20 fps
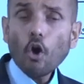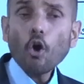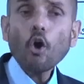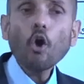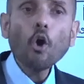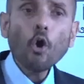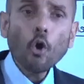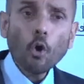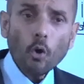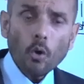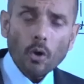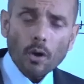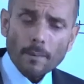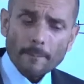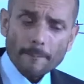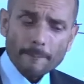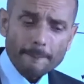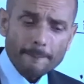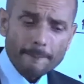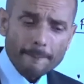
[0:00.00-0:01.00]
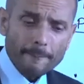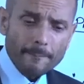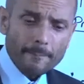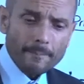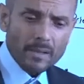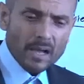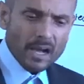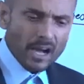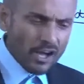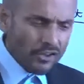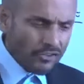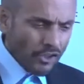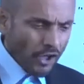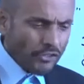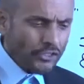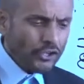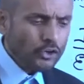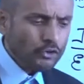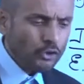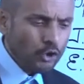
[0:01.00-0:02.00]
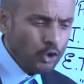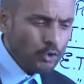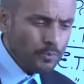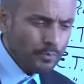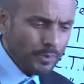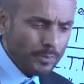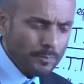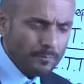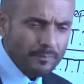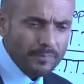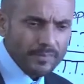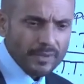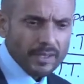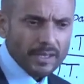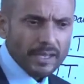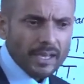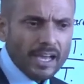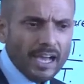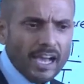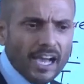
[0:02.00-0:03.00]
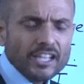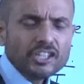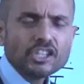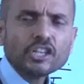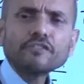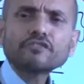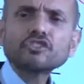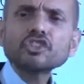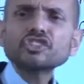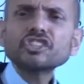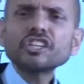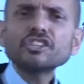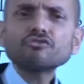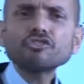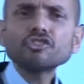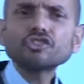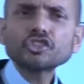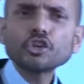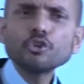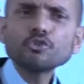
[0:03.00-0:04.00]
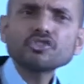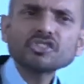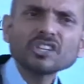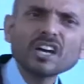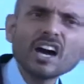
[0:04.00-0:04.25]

or another group that have just introduced